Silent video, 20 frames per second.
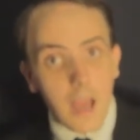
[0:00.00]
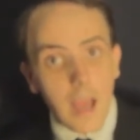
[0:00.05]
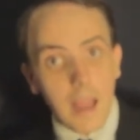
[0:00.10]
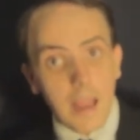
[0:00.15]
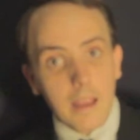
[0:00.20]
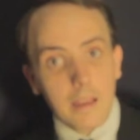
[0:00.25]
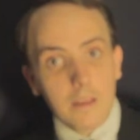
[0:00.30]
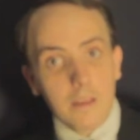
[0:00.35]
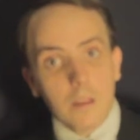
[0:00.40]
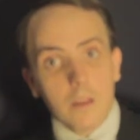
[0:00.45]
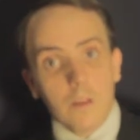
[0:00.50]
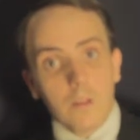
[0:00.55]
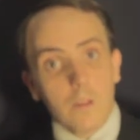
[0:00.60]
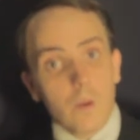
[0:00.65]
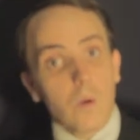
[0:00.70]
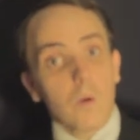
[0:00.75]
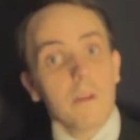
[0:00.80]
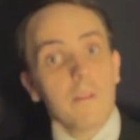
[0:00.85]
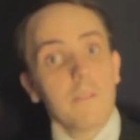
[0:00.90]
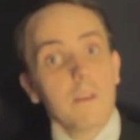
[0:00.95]
and
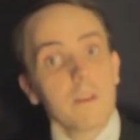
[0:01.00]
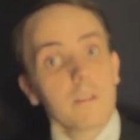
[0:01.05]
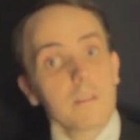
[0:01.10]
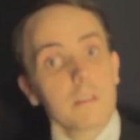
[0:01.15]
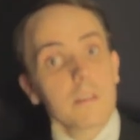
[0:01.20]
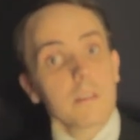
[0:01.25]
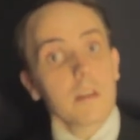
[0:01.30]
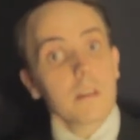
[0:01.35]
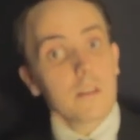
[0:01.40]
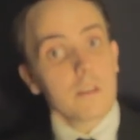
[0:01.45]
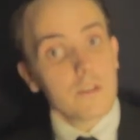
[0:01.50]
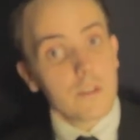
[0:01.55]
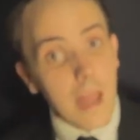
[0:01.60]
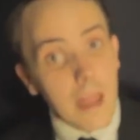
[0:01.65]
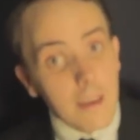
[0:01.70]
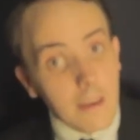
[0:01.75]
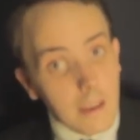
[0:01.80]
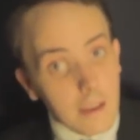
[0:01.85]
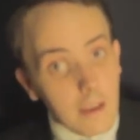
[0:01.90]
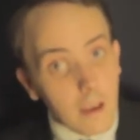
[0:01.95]
though he feels his
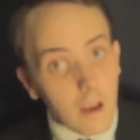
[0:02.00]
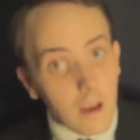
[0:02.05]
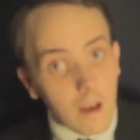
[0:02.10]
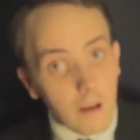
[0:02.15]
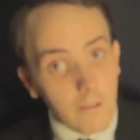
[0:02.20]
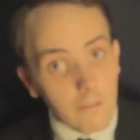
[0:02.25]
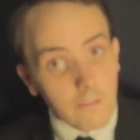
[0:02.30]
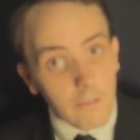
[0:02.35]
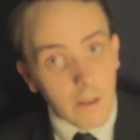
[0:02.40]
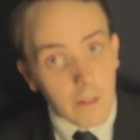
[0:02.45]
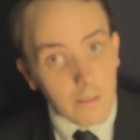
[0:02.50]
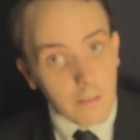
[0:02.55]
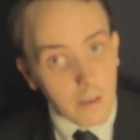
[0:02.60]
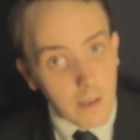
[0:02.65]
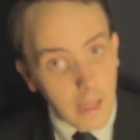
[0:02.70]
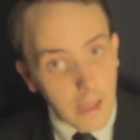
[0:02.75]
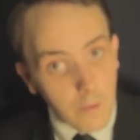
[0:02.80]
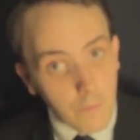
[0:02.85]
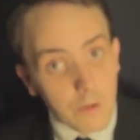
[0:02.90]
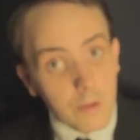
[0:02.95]
understanding of the
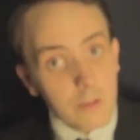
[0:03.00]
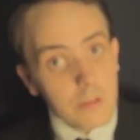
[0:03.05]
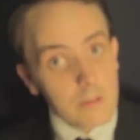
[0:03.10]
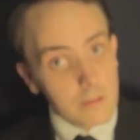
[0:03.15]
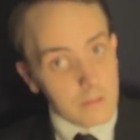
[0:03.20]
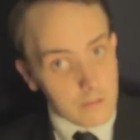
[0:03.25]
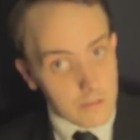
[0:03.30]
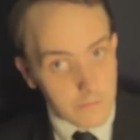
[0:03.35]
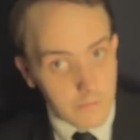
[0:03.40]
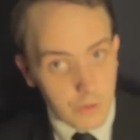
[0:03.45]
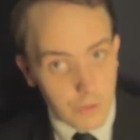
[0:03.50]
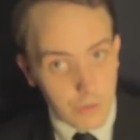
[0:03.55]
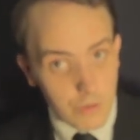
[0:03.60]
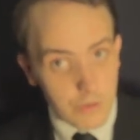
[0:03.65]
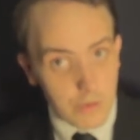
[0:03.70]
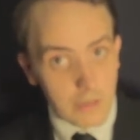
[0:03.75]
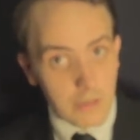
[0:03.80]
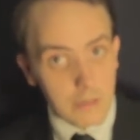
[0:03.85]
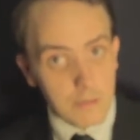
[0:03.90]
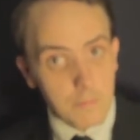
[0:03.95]
language is
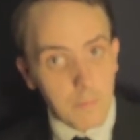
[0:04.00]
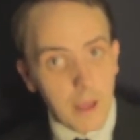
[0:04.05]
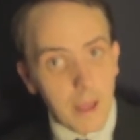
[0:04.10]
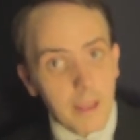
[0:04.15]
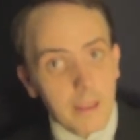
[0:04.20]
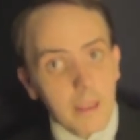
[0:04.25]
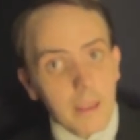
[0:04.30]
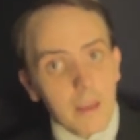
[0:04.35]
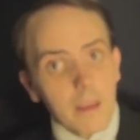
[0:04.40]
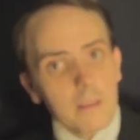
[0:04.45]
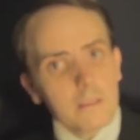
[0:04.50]
sufficient to get by,